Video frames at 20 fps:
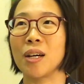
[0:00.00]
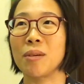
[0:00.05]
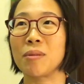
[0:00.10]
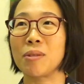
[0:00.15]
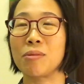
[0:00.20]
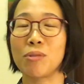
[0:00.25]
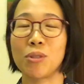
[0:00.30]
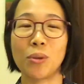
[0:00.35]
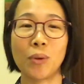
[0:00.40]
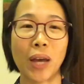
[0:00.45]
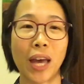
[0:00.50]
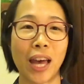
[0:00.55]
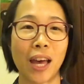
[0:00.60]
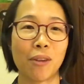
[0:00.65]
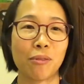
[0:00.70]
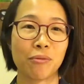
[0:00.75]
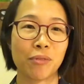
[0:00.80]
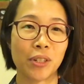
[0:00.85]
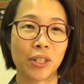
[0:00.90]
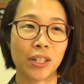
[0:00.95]
if you
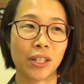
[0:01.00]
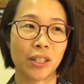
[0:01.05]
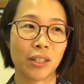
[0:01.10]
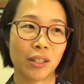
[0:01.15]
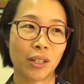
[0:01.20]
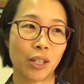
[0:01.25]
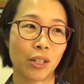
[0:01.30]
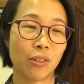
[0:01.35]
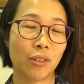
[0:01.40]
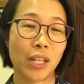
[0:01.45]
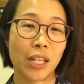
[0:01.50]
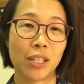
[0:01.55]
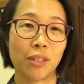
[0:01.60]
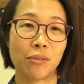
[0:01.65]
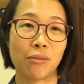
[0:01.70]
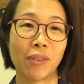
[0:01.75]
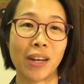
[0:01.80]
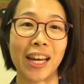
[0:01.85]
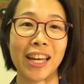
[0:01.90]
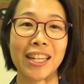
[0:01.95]
have a
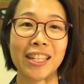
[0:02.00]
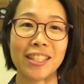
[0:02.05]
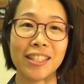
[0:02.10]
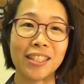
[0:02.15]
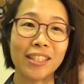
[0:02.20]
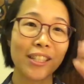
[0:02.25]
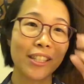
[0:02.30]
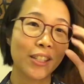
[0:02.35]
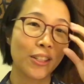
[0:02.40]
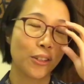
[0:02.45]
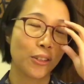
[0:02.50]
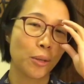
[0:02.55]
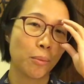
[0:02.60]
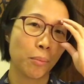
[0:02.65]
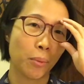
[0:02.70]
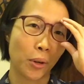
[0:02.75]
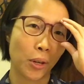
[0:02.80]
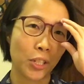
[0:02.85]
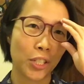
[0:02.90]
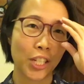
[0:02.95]
creative idea or a
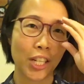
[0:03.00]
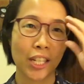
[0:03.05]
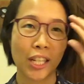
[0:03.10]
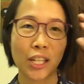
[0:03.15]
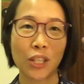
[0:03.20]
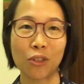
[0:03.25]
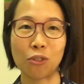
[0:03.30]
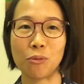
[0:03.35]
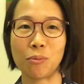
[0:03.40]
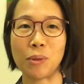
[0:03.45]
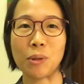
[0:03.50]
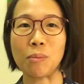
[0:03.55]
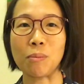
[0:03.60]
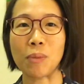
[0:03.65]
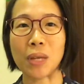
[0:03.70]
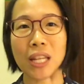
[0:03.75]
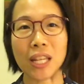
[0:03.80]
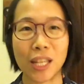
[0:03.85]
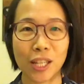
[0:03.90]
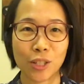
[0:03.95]
project that you've been
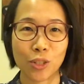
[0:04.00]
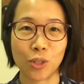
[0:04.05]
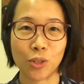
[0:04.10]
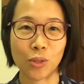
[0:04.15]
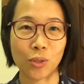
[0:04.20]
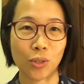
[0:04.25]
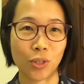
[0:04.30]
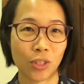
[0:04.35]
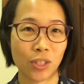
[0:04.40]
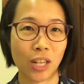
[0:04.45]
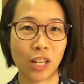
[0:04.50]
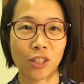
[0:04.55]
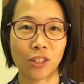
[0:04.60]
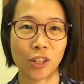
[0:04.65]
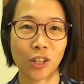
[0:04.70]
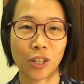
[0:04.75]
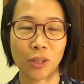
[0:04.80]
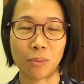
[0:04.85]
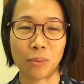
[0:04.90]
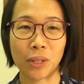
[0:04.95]
meaning to start
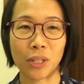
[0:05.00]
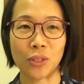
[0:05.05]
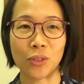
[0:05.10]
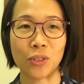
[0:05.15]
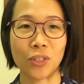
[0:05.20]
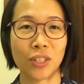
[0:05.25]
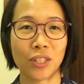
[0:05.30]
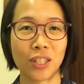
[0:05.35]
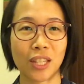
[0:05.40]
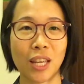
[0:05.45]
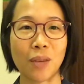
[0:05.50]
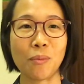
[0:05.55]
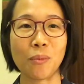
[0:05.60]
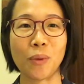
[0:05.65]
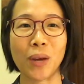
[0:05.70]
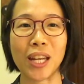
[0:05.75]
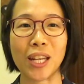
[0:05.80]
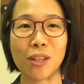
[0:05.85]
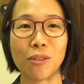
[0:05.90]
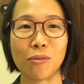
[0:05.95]
on, but you just keep
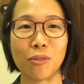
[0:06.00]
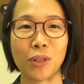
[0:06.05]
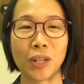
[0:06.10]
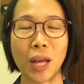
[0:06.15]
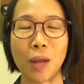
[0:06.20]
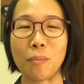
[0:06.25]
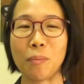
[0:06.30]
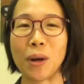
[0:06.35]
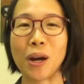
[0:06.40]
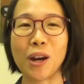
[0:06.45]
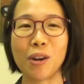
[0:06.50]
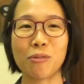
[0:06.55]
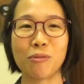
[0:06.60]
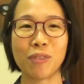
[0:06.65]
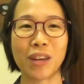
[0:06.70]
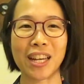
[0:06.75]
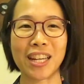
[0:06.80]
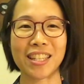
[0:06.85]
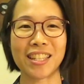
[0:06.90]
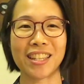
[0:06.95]
waiting for that
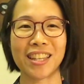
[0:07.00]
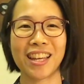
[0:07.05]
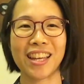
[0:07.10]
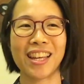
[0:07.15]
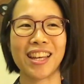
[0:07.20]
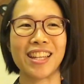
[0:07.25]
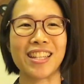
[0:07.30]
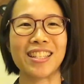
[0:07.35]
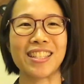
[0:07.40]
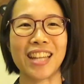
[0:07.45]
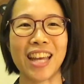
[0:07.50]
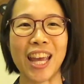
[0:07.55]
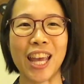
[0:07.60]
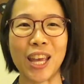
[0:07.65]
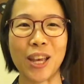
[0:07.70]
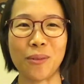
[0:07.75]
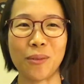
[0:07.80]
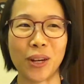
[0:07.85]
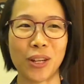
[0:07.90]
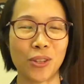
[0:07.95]
perfect
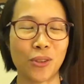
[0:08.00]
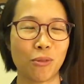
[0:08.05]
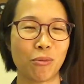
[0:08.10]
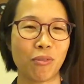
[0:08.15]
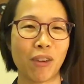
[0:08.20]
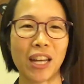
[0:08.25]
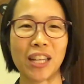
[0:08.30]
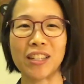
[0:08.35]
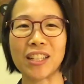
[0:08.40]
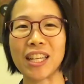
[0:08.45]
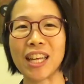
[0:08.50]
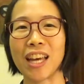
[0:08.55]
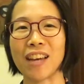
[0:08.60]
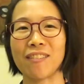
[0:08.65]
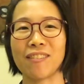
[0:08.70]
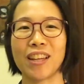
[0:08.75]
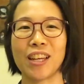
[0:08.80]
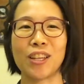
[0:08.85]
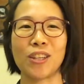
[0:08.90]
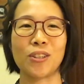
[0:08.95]
day where you finally
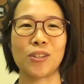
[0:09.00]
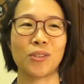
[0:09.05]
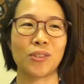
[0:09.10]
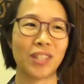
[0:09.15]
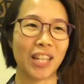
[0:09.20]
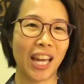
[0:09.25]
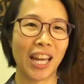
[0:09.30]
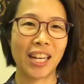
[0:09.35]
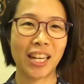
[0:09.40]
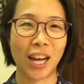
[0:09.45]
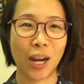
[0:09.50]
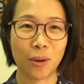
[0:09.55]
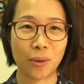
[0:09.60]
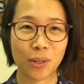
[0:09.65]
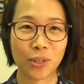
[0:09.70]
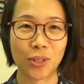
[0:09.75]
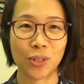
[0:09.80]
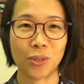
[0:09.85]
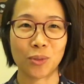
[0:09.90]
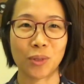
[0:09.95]
have, like, you know, 9
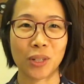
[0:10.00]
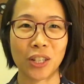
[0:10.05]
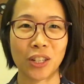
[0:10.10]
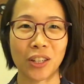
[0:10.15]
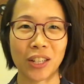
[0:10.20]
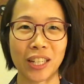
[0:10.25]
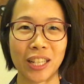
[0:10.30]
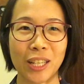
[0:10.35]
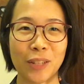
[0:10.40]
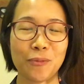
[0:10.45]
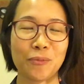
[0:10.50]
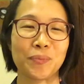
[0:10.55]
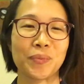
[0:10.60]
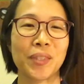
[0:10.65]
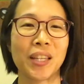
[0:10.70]
hours to work on it.